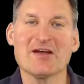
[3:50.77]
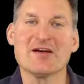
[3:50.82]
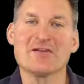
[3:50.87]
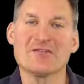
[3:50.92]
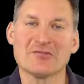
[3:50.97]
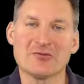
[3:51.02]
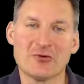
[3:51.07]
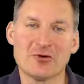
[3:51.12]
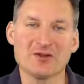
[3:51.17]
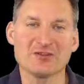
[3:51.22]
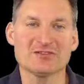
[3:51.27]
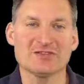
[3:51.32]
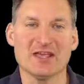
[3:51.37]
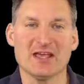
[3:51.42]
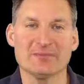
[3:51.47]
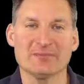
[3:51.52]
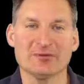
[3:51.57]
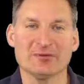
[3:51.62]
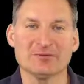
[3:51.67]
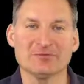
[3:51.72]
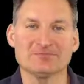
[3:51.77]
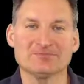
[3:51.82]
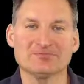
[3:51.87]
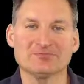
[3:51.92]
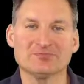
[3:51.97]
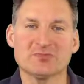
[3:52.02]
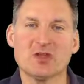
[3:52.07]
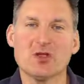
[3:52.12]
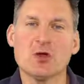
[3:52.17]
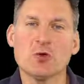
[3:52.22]
For example,
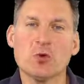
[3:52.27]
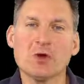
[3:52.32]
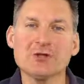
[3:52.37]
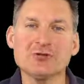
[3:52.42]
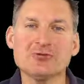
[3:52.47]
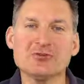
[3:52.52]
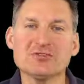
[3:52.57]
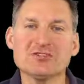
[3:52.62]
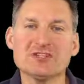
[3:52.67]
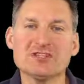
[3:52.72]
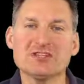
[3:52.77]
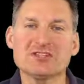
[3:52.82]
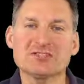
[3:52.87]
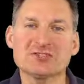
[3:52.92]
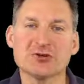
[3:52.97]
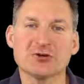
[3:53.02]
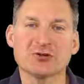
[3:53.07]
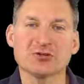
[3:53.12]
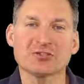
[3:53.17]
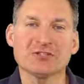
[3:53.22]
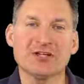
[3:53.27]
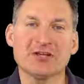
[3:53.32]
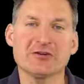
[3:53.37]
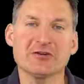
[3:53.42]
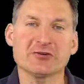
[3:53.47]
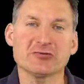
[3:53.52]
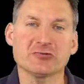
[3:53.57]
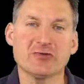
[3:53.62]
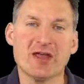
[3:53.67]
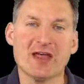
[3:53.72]
what you see circled here
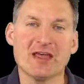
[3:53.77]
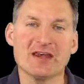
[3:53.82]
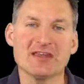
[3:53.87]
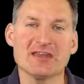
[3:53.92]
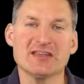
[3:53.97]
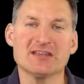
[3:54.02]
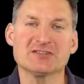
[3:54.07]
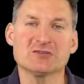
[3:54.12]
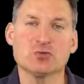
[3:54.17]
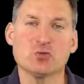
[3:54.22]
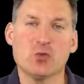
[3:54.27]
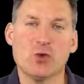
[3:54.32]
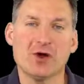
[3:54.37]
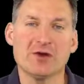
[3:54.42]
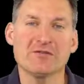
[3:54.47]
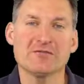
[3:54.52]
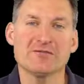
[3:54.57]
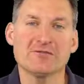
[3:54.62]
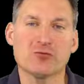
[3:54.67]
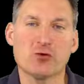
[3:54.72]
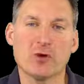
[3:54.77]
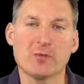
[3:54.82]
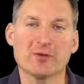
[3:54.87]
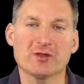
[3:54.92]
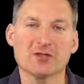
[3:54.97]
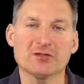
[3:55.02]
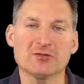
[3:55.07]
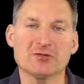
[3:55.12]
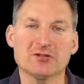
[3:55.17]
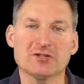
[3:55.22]
in red is 1
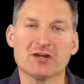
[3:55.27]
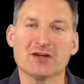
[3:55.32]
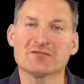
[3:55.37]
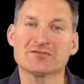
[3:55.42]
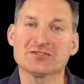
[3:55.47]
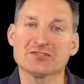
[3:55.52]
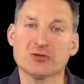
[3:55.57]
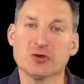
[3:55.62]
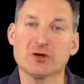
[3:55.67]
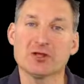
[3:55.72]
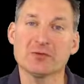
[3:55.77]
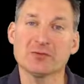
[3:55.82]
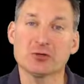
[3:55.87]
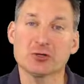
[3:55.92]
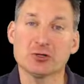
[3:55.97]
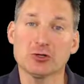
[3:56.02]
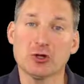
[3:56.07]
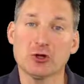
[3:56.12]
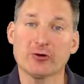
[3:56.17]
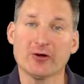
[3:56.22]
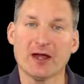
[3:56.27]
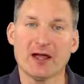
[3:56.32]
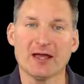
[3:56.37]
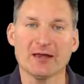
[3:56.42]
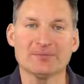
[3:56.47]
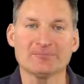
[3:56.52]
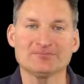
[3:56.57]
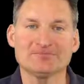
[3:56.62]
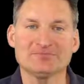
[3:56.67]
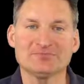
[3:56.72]
formula unit of sodium chloride.